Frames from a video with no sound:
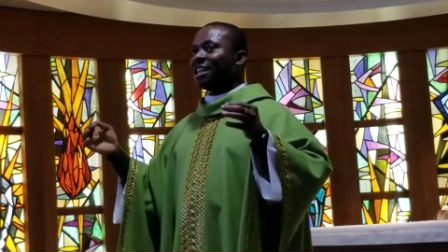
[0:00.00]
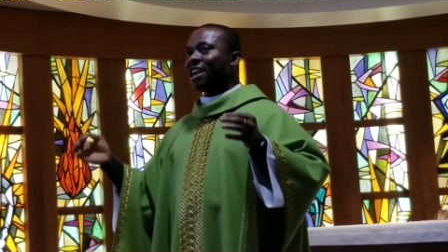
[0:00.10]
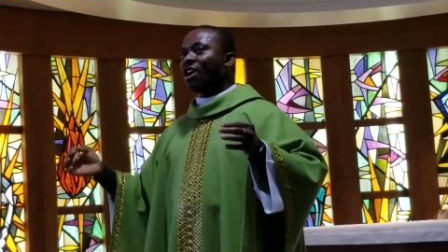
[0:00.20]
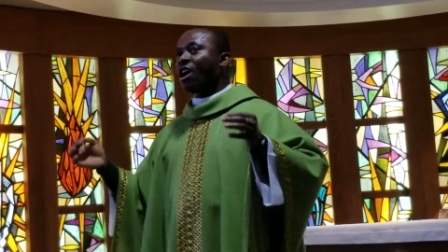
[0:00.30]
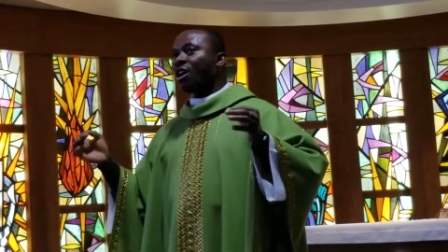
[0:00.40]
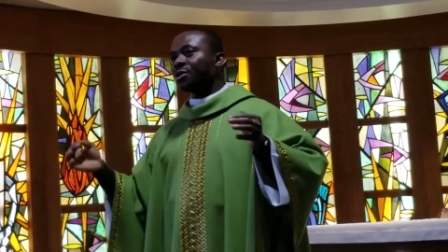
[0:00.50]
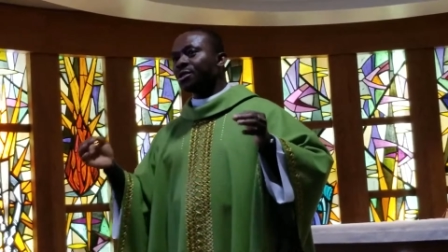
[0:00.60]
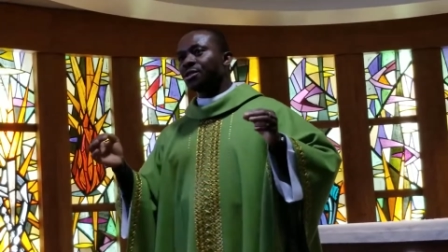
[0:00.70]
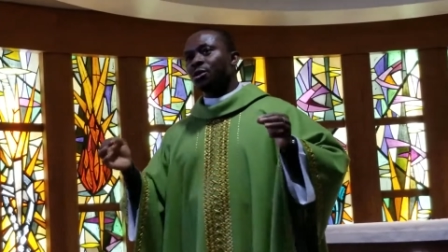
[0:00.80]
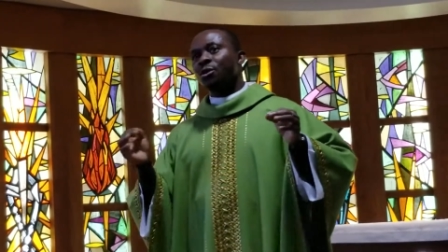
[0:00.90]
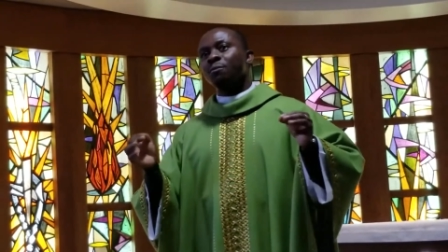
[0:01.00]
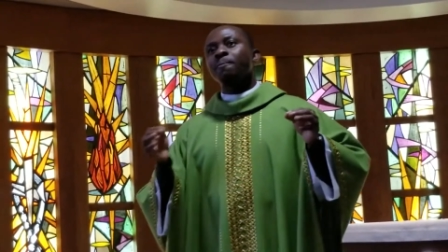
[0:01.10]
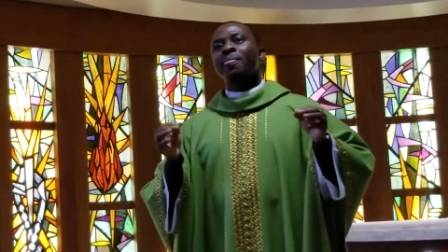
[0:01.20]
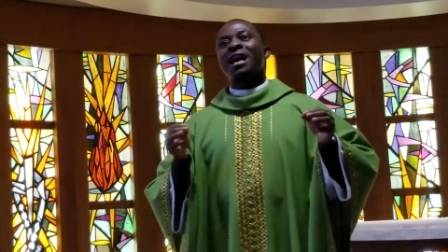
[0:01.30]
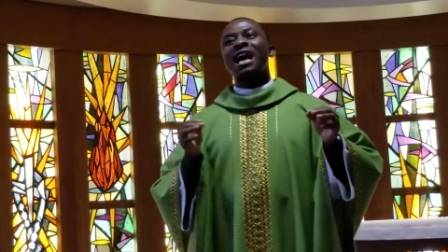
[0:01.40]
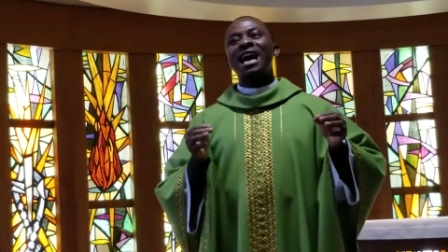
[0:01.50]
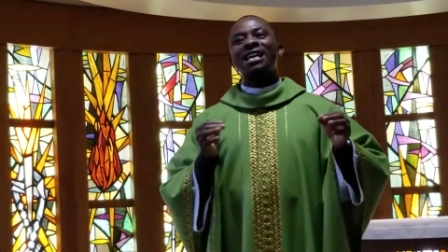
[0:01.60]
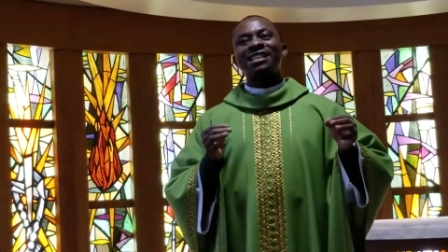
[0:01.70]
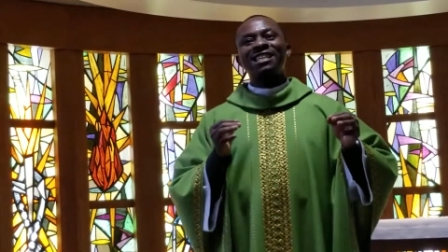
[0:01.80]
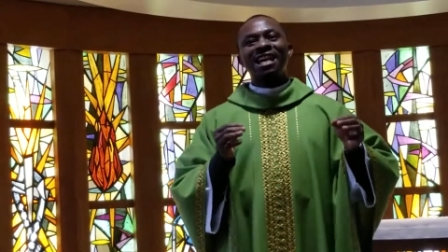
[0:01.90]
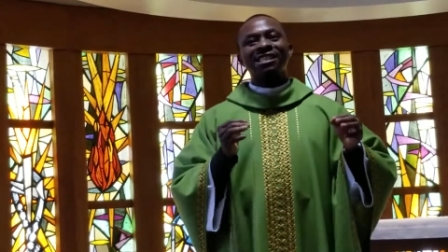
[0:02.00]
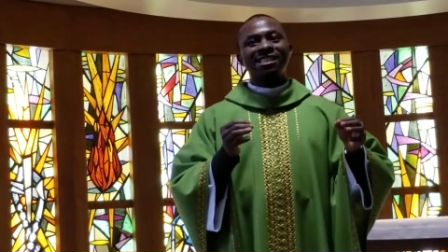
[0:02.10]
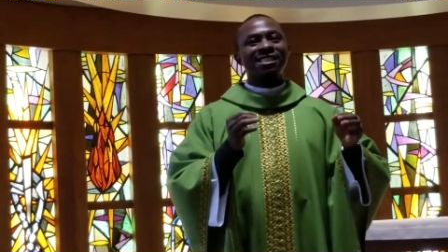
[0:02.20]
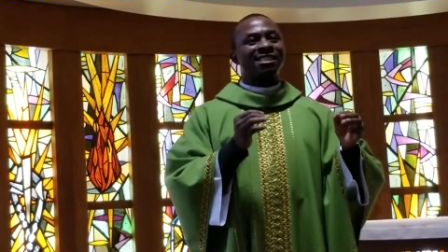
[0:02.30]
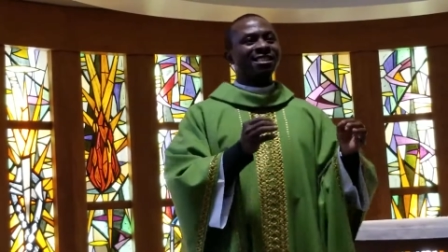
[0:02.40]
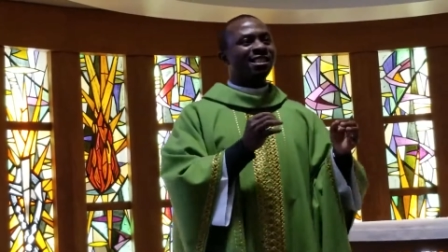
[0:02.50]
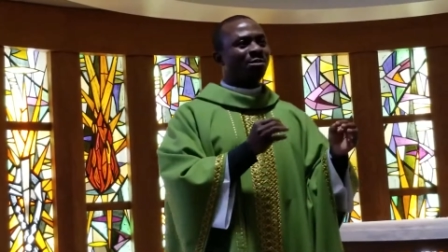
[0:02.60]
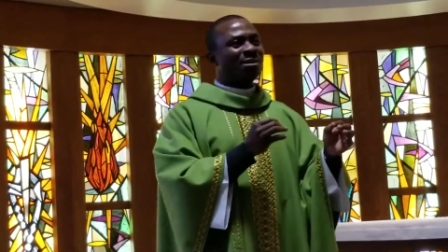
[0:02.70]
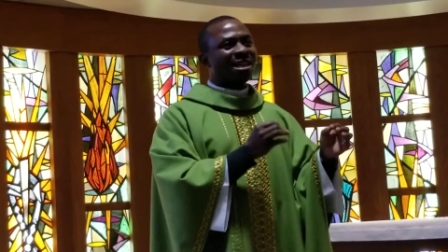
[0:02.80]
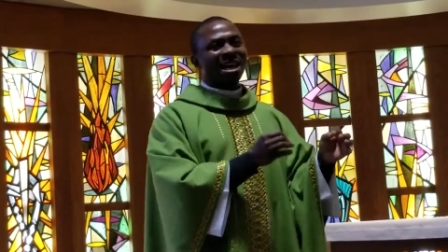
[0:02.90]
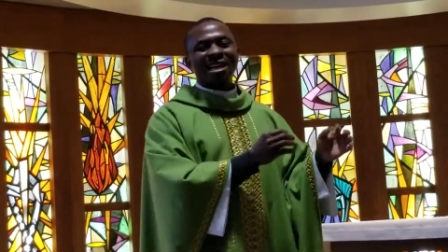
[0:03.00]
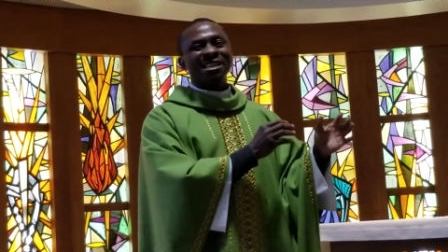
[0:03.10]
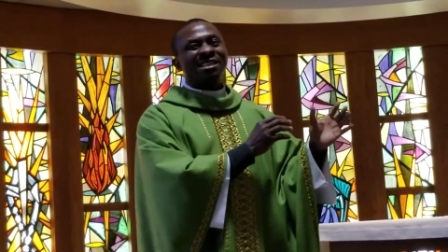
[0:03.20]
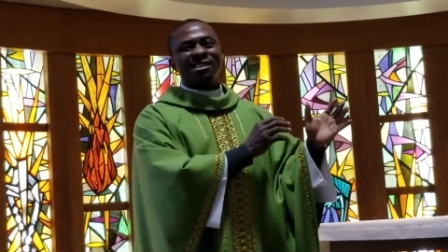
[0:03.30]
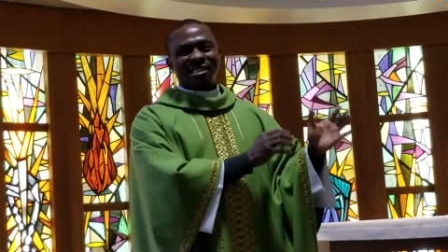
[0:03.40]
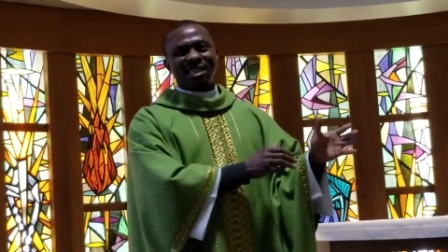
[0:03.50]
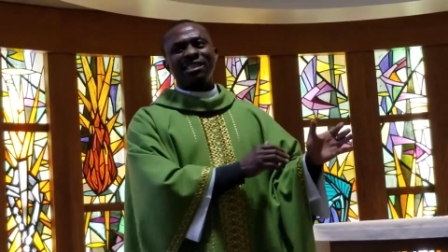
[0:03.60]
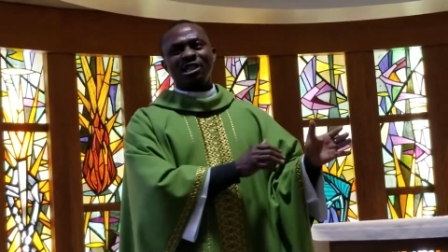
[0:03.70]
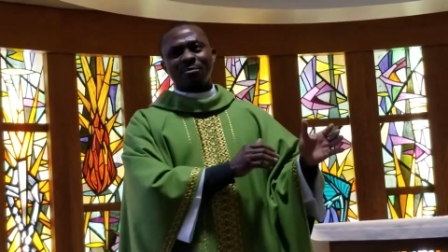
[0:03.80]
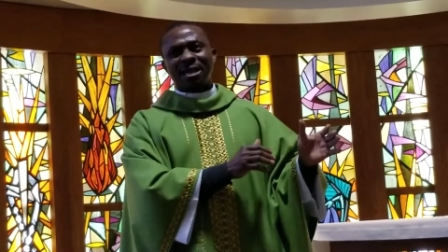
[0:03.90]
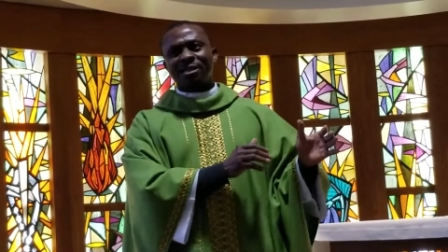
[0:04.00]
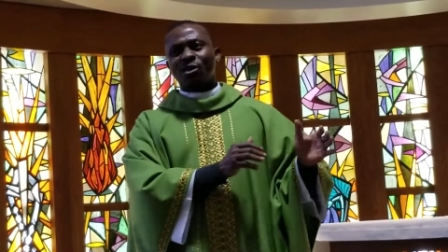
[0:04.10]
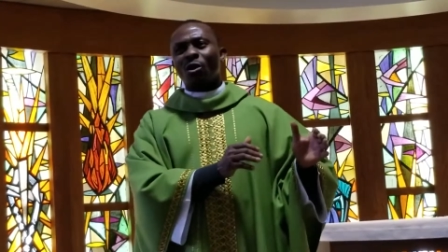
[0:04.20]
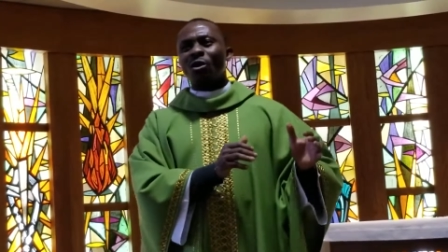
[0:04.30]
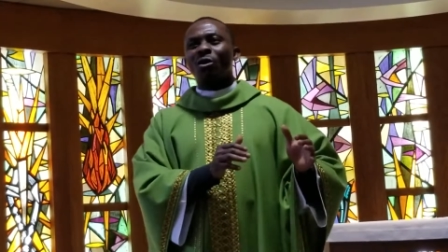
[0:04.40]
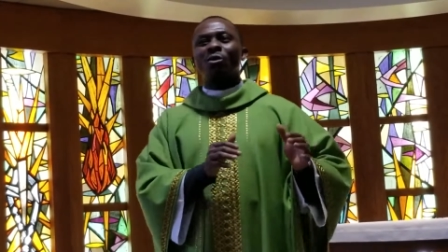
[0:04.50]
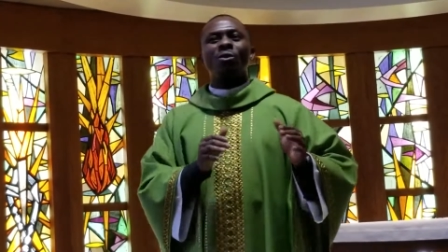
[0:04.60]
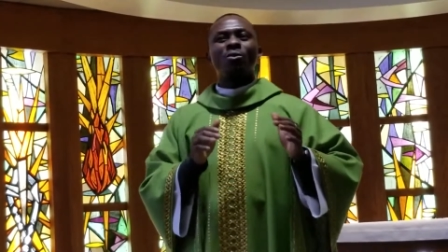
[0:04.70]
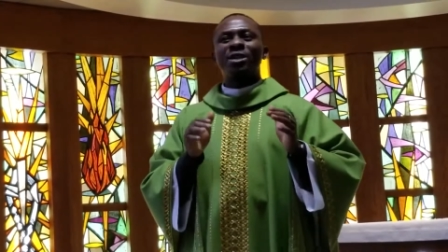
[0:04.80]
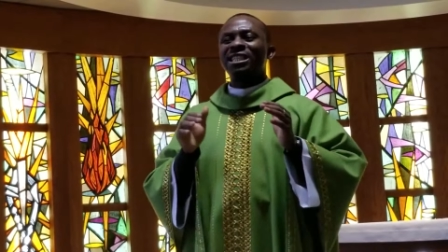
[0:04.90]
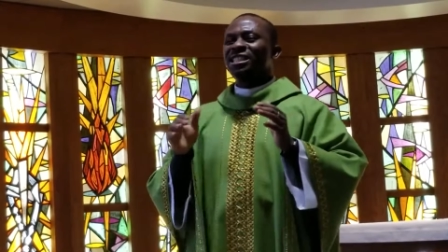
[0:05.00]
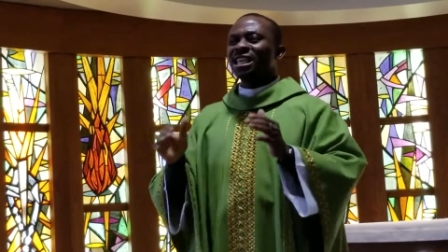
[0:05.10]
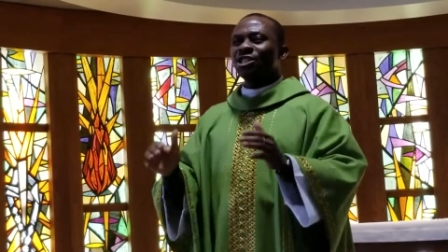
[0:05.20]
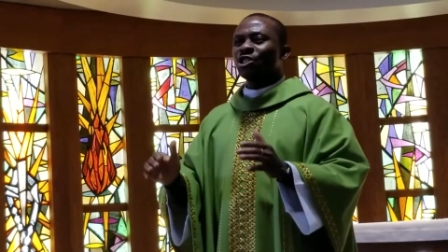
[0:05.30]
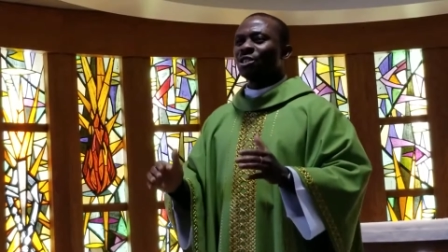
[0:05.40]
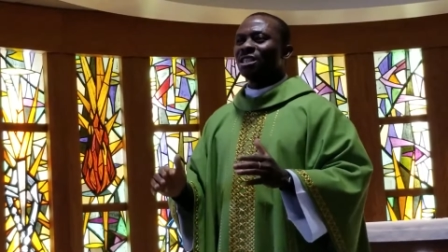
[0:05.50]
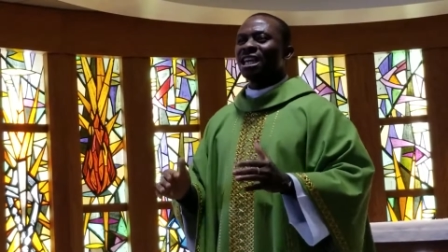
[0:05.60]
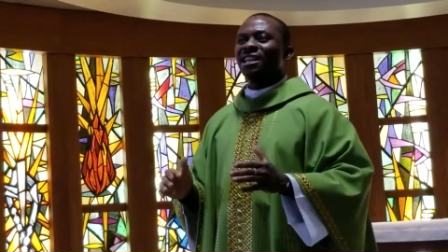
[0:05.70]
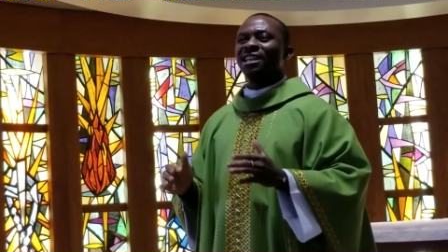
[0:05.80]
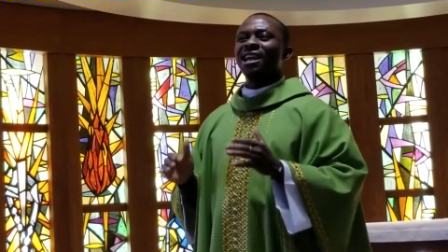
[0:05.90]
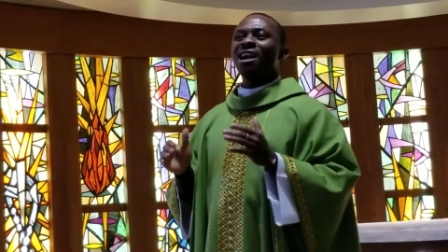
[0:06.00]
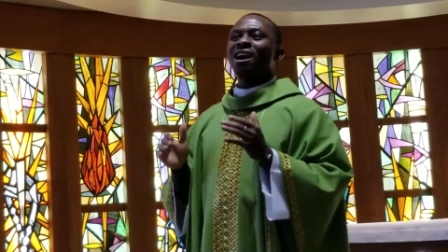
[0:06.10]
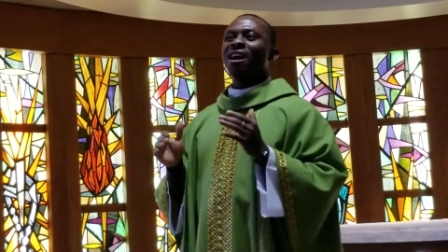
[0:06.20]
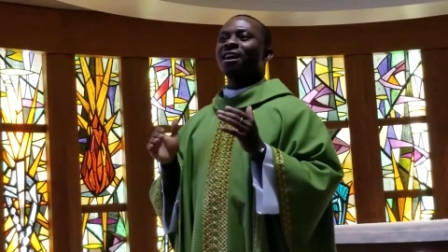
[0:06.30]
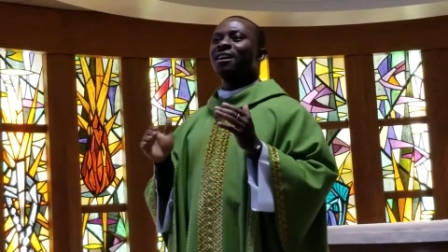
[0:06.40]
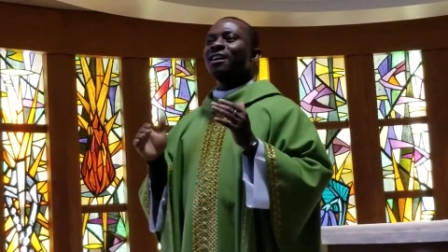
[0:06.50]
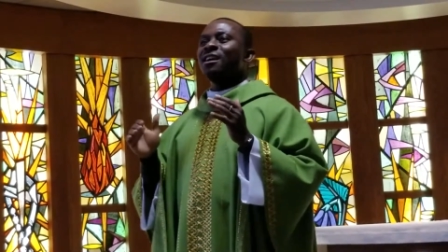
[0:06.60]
they also had that similar sentiment or orientation that they are